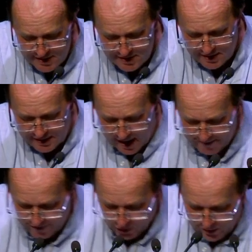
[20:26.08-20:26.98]
Indian
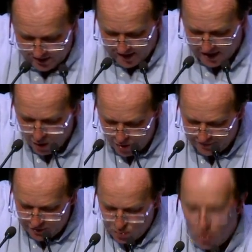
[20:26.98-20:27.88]
camp followers. And they go
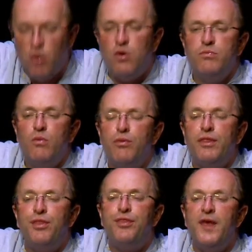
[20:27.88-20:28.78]
off to war on more
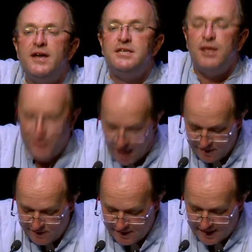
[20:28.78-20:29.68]
than
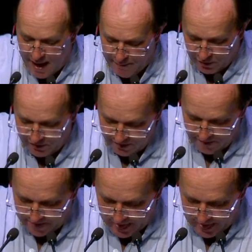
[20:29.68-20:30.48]
30,000 camels.